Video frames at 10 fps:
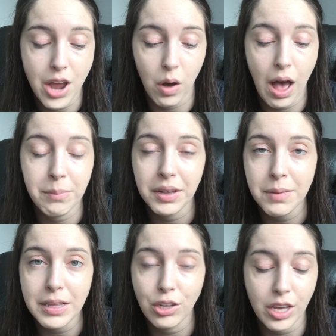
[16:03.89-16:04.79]
No, I'm going
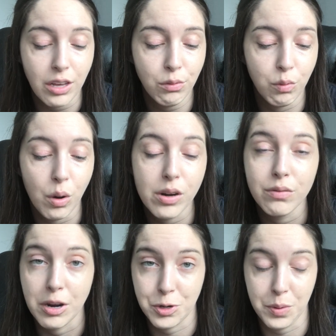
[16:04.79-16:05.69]
to be looking for
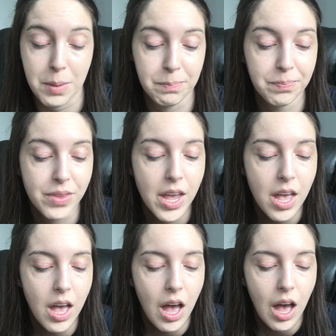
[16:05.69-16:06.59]
Reshiram.
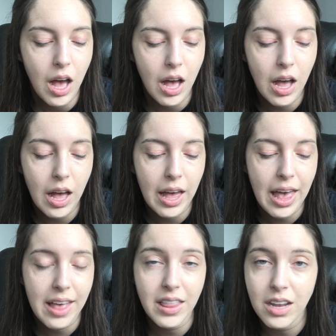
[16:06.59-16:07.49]

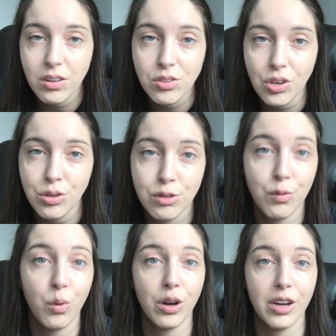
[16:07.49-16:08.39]
And that also goes
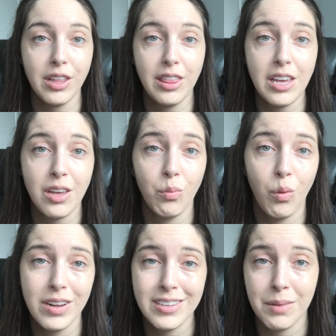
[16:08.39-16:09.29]
for the
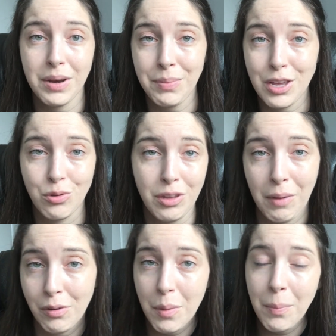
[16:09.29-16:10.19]
ones that I'm going to be using
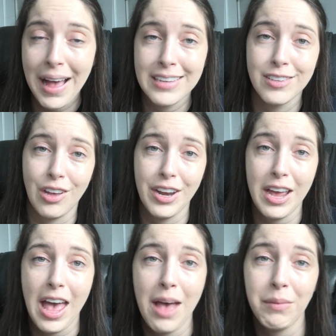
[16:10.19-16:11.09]
my remote passes on.
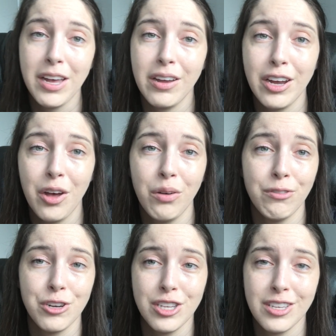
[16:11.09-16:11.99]
Am I going to go
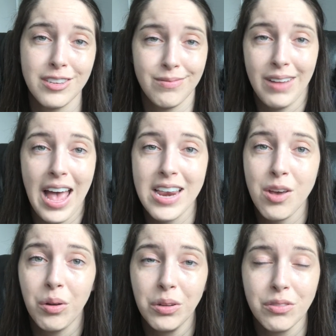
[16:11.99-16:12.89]
for just any
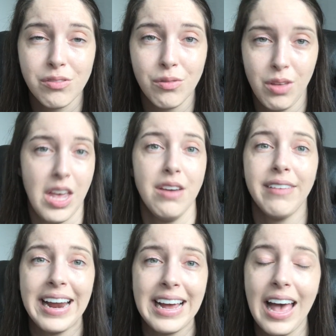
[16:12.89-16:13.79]
old
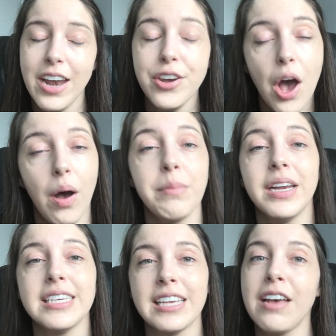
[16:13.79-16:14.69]
invite I get? No, I'm
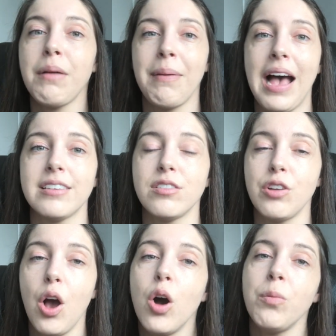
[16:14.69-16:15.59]
going to save my passes
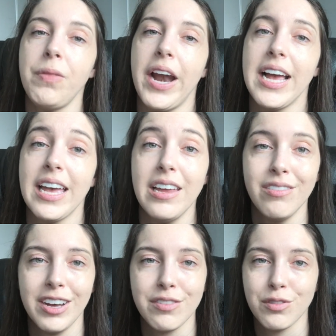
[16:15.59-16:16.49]
and hope that I get
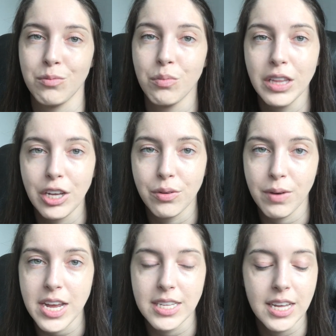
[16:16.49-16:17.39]
invites for some really good
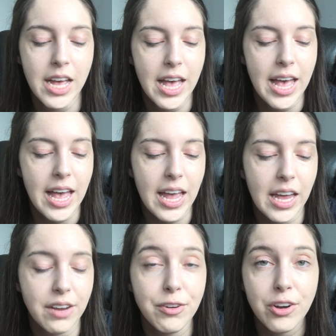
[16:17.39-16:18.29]
raids.
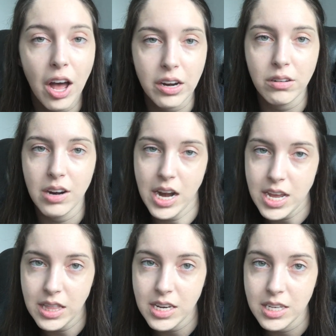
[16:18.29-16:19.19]
And if you're not
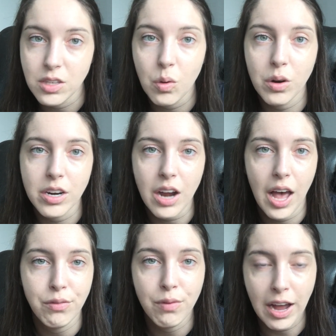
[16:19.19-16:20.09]
already in the Discord,
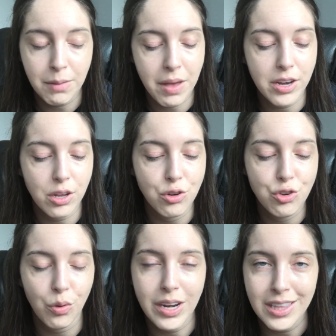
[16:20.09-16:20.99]
I recommend
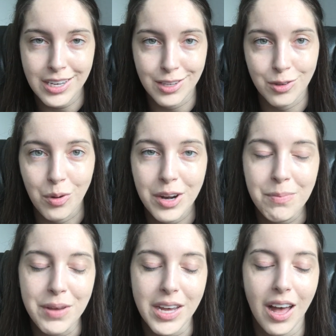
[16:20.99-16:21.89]
joining the
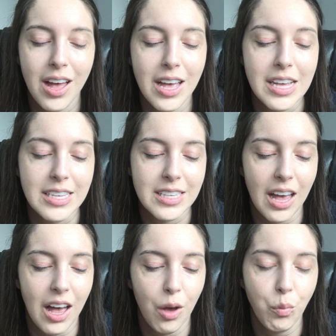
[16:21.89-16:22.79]
Discord, because
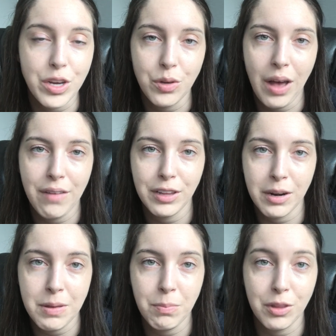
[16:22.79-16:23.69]
we do have a lot
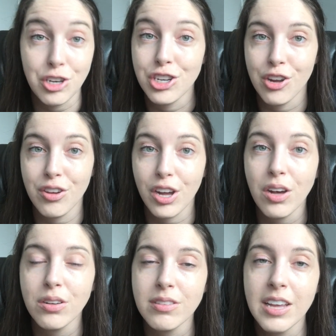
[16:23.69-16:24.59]
of people that share their
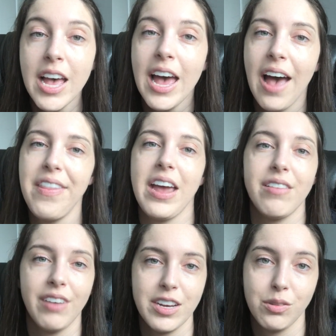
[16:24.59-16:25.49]
codes and they
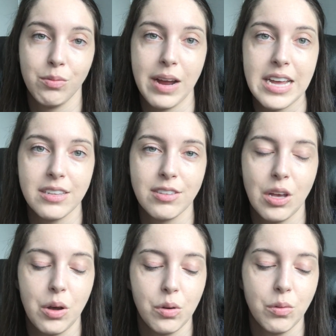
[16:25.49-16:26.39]
invite to raids.
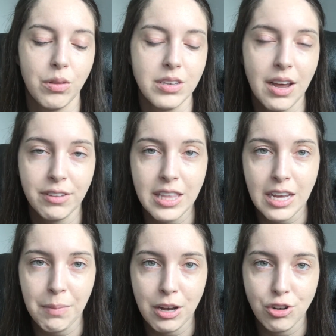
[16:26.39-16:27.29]
So definitely
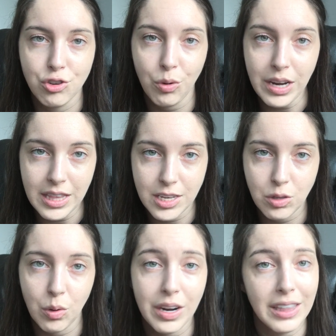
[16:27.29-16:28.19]
think about joining the
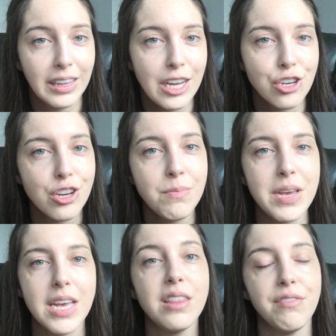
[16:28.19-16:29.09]
Discord, and the link should
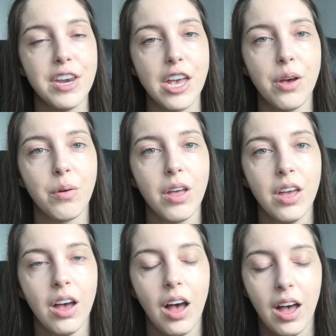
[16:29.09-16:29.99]
be in the video
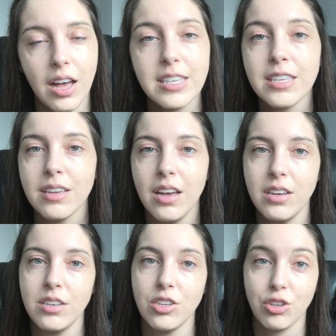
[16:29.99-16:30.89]

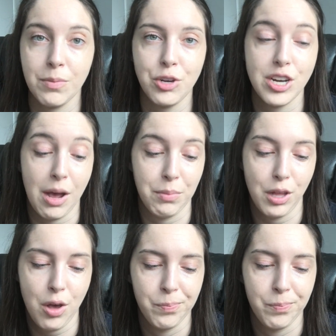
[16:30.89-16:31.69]
description down below.